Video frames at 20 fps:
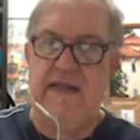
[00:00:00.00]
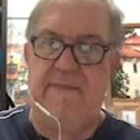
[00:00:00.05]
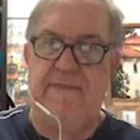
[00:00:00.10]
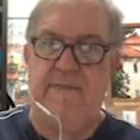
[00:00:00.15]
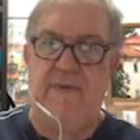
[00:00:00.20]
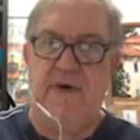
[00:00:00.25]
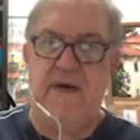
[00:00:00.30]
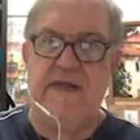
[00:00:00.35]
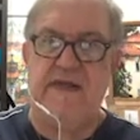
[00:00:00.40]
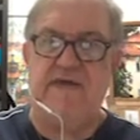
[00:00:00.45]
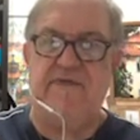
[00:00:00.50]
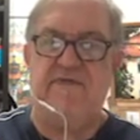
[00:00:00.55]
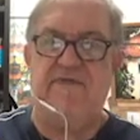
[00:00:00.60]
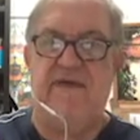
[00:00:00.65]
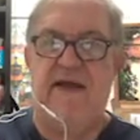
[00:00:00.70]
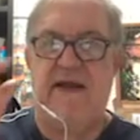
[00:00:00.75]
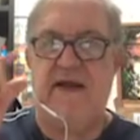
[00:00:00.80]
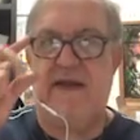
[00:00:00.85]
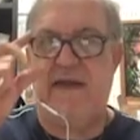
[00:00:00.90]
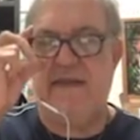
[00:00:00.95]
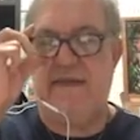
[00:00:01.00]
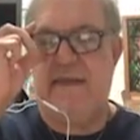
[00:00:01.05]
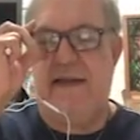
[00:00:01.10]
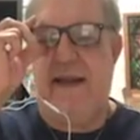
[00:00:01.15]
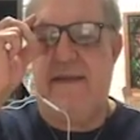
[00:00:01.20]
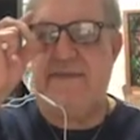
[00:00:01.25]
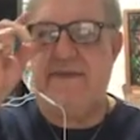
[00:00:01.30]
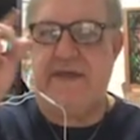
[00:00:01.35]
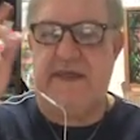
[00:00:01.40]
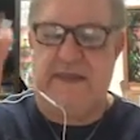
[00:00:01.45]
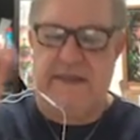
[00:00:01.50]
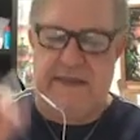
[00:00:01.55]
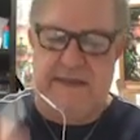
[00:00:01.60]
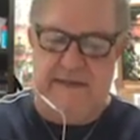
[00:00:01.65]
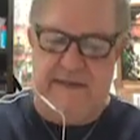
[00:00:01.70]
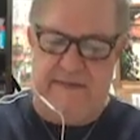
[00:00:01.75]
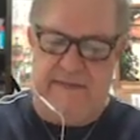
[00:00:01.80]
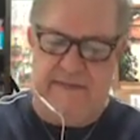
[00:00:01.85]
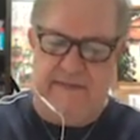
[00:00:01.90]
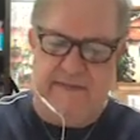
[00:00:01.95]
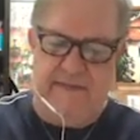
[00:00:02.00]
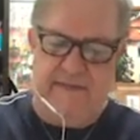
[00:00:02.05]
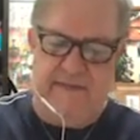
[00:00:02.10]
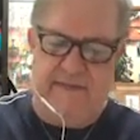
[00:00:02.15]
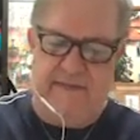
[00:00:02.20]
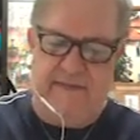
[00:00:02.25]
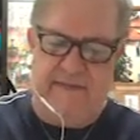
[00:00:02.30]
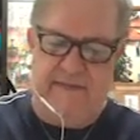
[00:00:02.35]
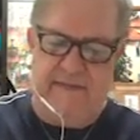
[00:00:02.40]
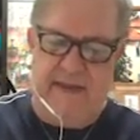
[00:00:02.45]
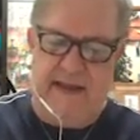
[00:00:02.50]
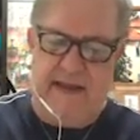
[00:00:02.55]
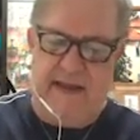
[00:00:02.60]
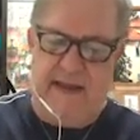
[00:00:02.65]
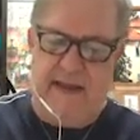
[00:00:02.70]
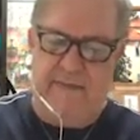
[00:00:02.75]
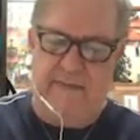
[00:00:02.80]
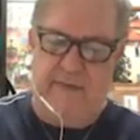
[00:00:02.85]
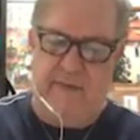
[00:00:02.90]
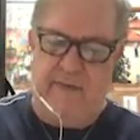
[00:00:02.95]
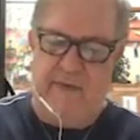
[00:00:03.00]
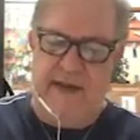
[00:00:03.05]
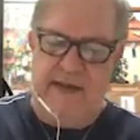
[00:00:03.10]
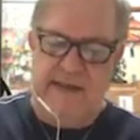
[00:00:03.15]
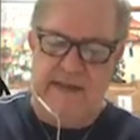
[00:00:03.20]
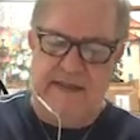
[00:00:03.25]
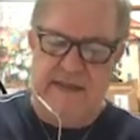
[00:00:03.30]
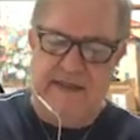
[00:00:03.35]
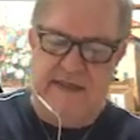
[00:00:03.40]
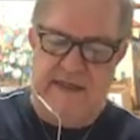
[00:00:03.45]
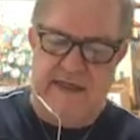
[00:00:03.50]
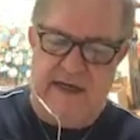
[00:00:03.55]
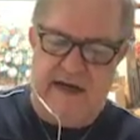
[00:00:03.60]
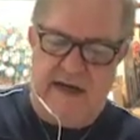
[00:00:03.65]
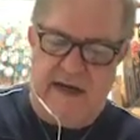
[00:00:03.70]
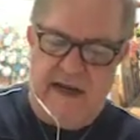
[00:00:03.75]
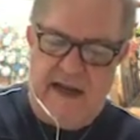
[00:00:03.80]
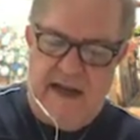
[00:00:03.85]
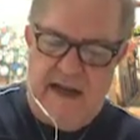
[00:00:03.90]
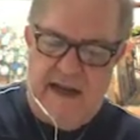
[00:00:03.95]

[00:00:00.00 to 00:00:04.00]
the Poynting vector, let's just make a parenthesis here.